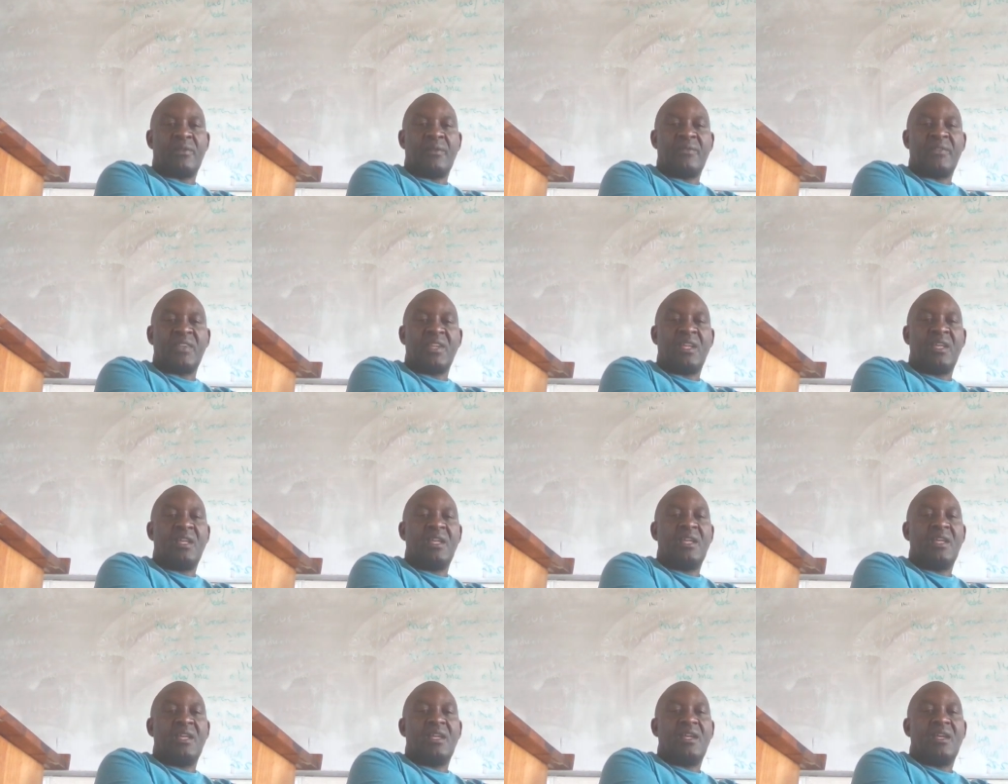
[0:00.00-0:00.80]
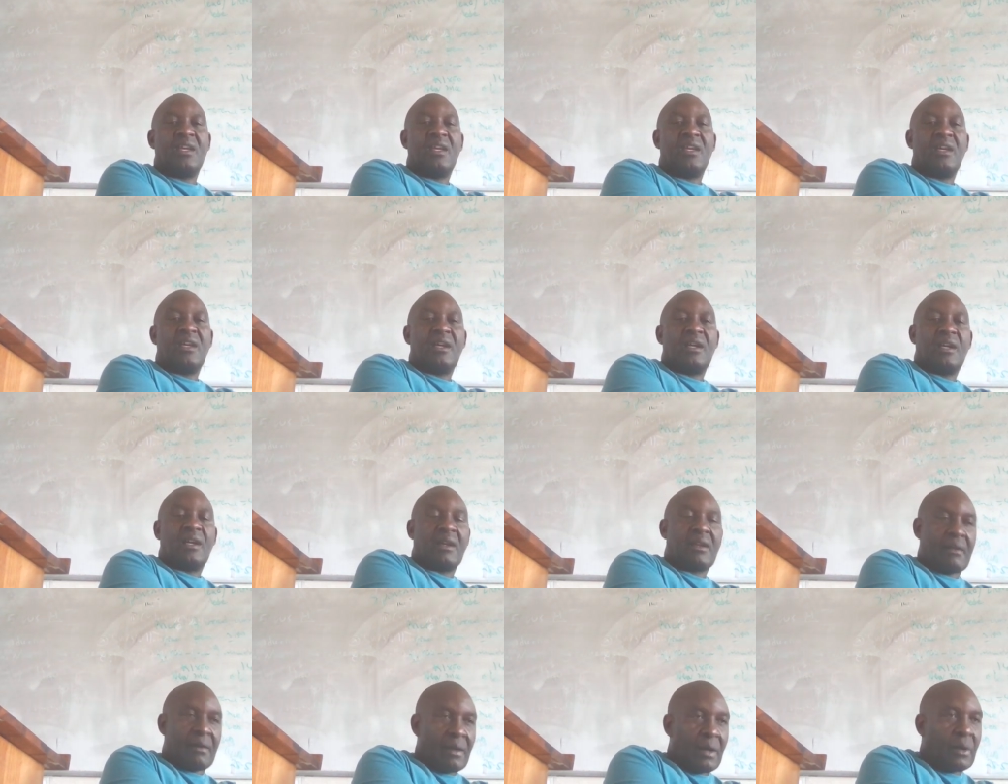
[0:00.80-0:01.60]
from the
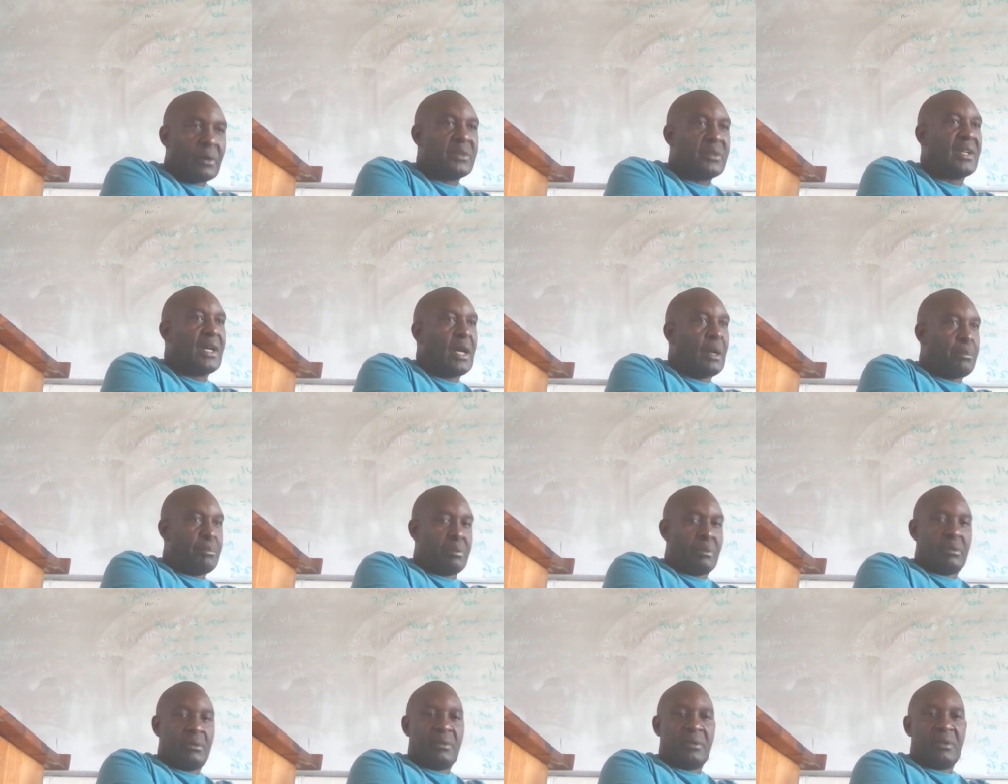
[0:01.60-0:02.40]
ground up.